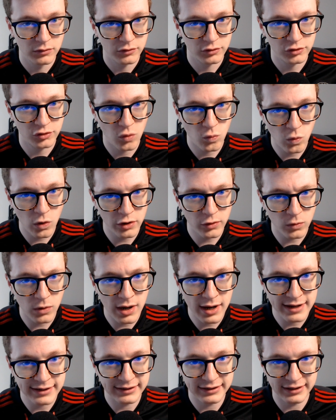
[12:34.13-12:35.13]
So what do
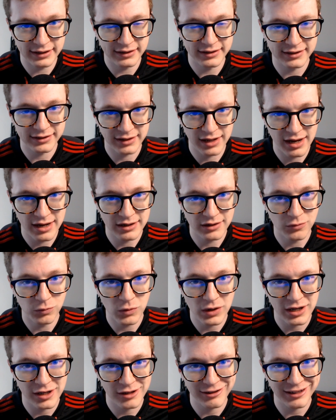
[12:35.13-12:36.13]
I dislike?
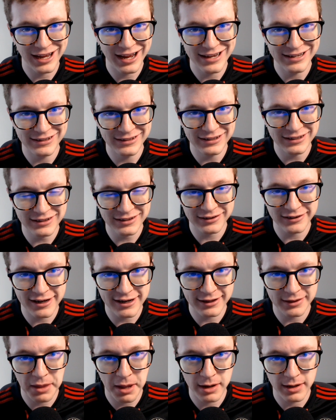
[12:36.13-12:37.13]
Well, I
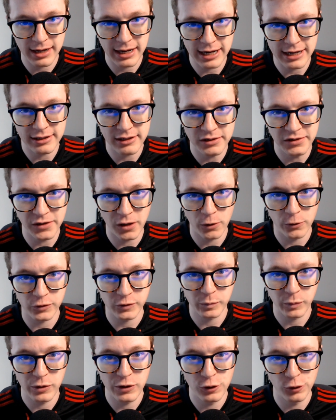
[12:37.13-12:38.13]
dislike that
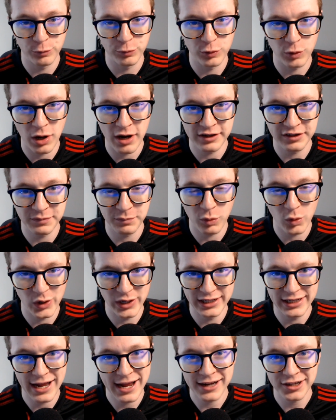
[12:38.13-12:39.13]
$80 per year price
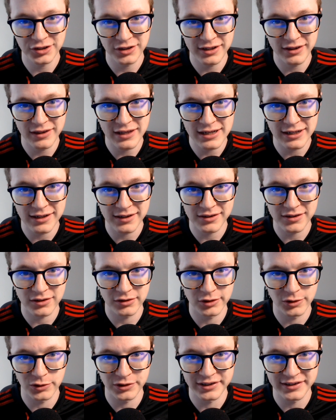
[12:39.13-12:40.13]
point. I actually think it's a
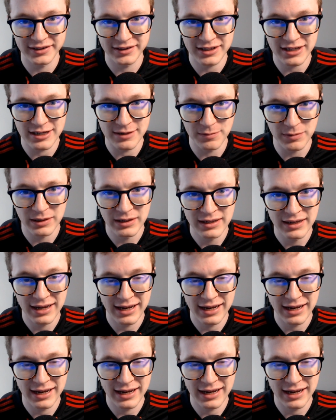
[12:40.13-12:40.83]
little steep.